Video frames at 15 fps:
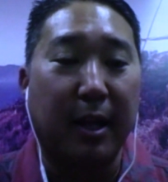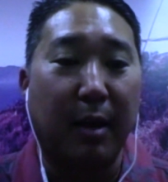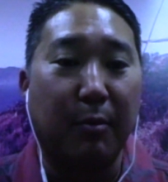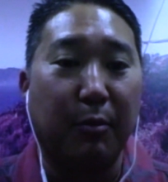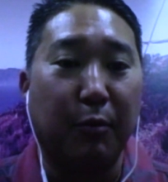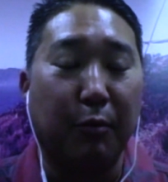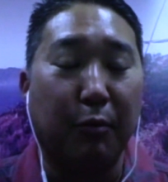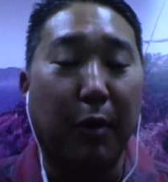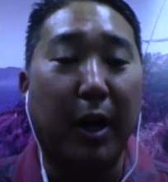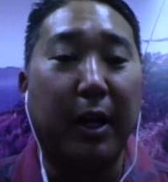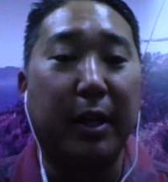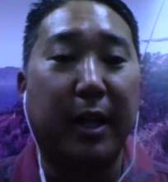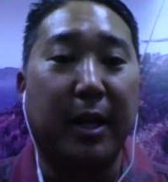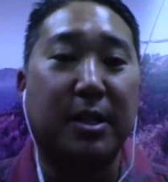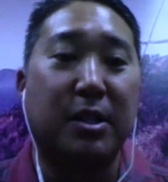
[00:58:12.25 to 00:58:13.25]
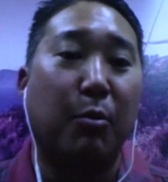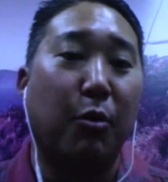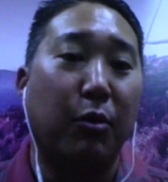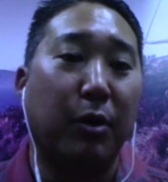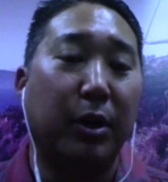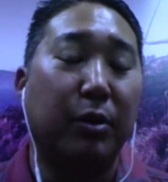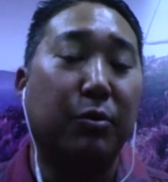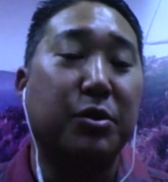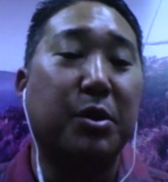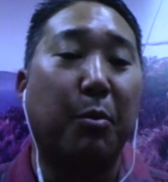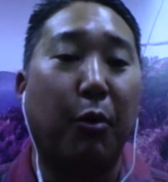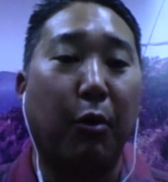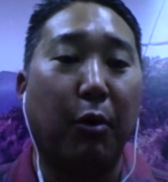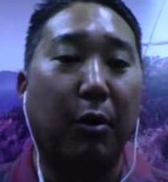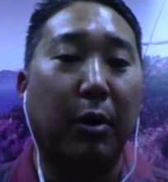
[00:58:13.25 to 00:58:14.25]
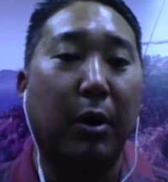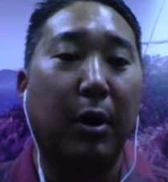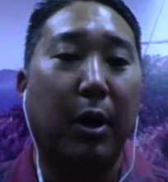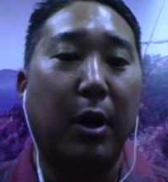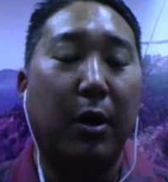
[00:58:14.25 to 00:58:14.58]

of time writing testimony to support